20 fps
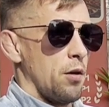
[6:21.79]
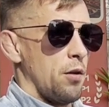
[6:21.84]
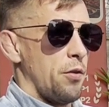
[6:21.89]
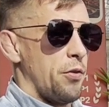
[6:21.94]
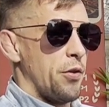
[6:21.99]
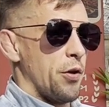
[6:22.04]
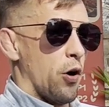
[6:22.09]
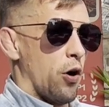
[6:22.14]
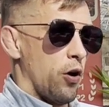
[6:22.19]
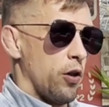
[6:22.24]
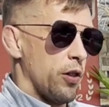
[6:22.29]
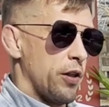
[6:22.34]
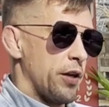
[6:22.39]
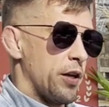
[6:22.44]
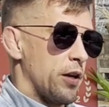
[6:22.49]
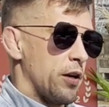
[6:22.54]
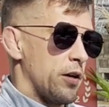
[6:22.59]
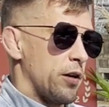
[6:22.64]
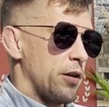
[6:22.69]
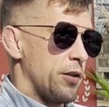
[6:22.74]
The
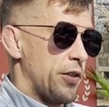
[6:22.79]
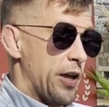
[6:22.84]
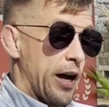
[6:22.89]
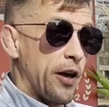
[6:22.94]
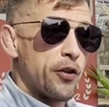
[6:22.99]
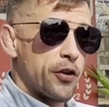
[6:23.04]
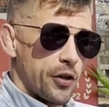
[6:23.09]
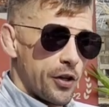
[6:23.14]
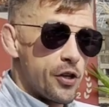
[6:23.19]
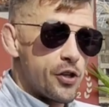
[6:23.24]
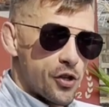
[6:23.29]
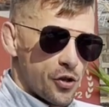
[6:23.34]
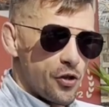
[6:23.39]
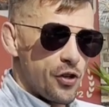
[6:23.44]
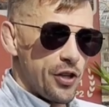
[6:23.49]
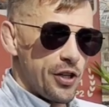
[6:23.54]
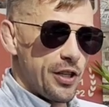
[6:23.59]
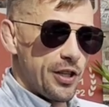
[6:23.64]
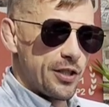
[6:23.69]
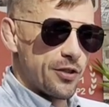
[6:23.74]
other issue
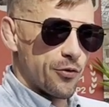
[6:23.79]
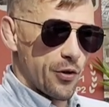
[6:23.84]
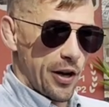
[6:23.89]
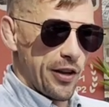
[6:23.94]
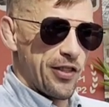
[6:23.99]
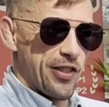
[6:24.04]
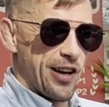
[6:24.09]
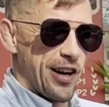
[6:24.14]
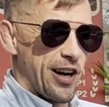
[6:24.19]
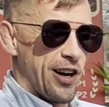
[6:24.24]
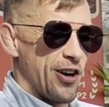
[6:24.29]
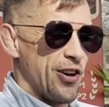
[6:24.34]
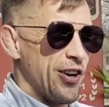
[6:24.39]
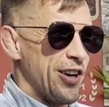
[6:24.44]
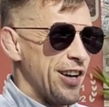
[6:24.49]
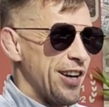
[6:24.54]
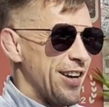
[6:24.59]
is right now,